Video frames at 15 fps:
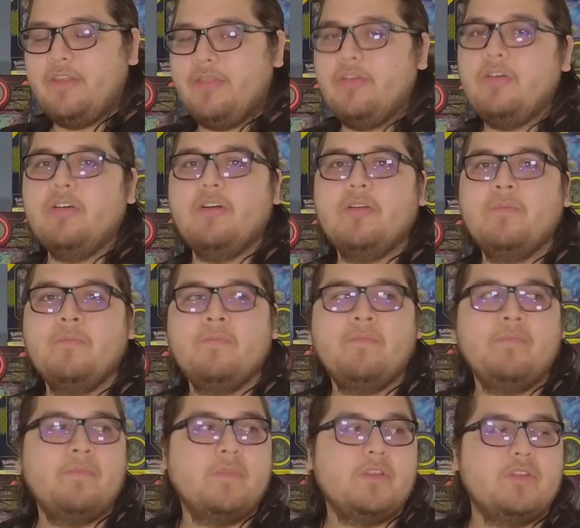the third.
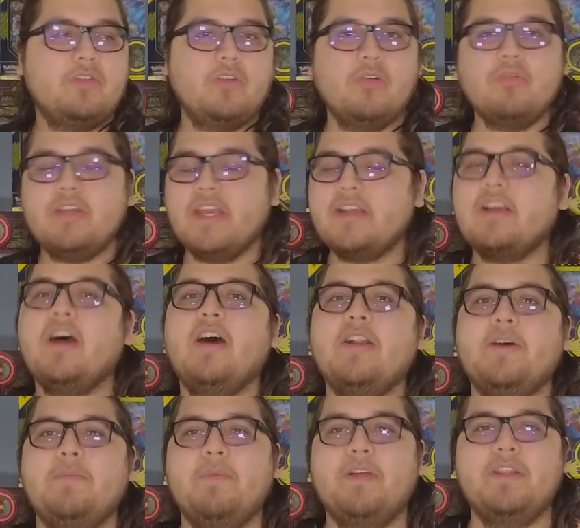Don't get caught
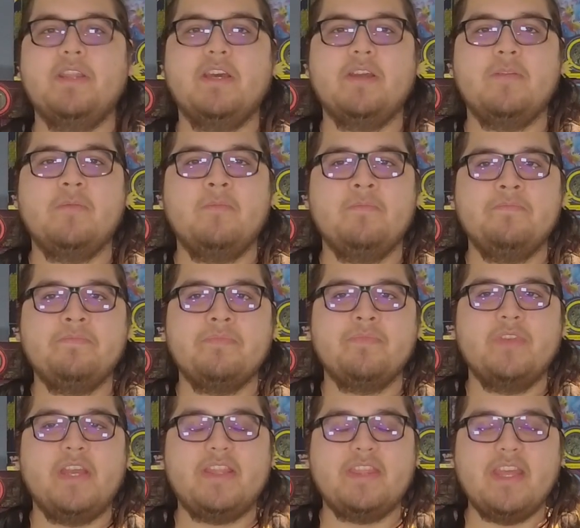up on that.
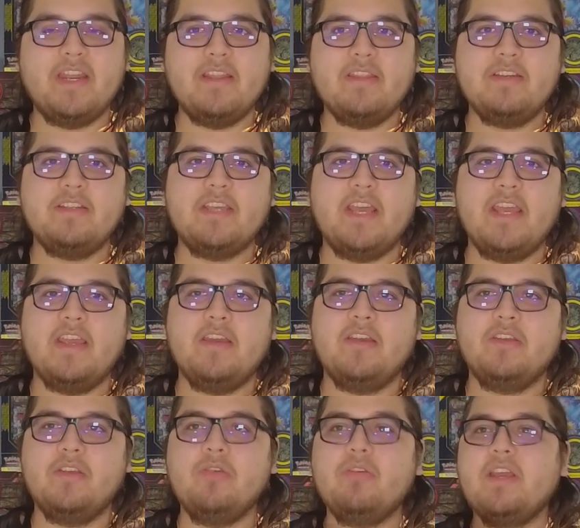At the end of the day,
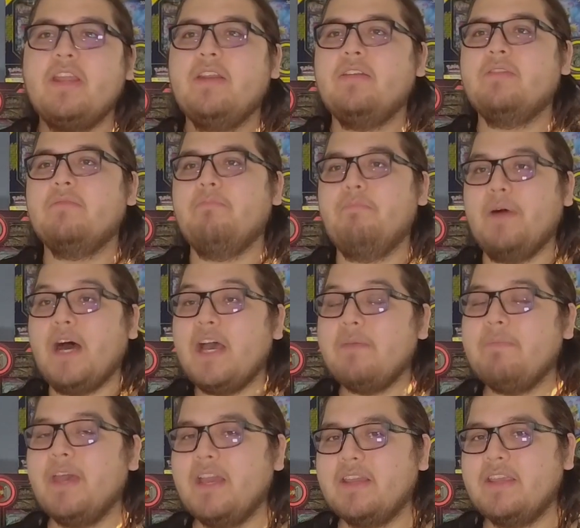you can buy
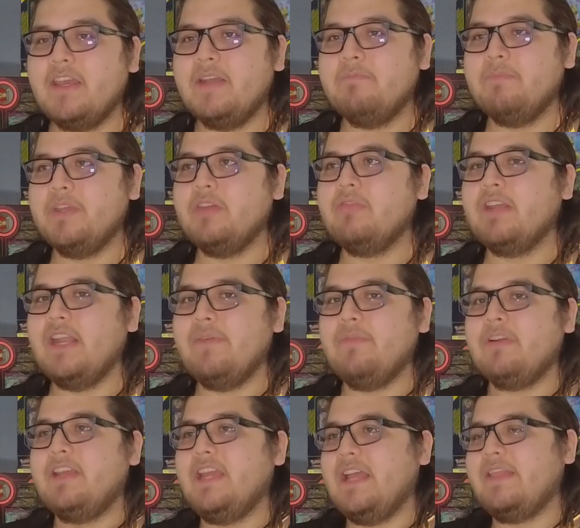back in, but you can
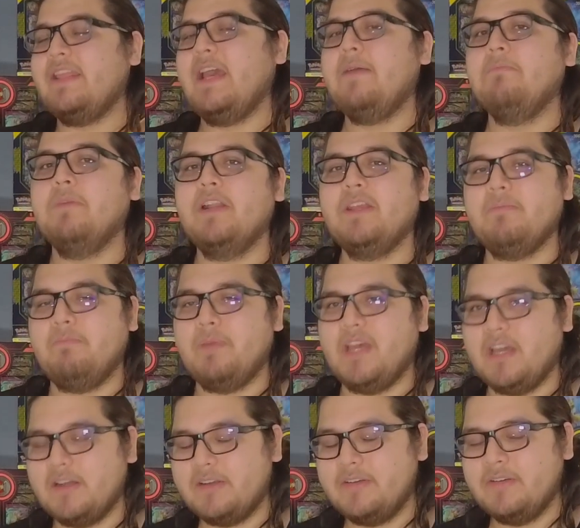never get that money
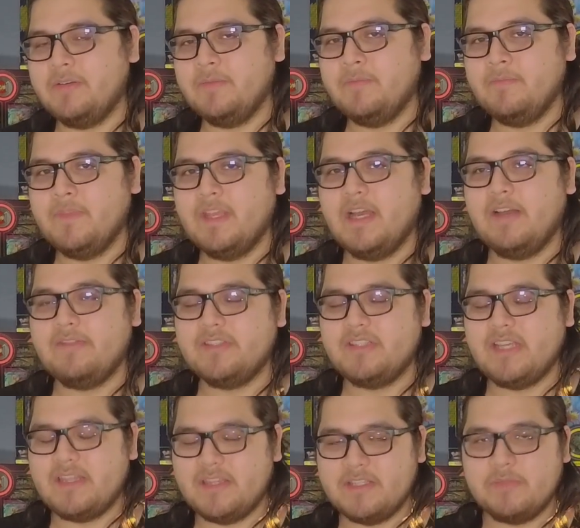back. I've
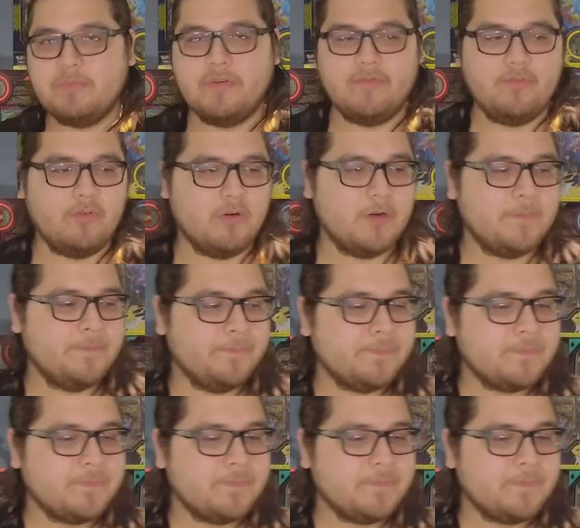said this before.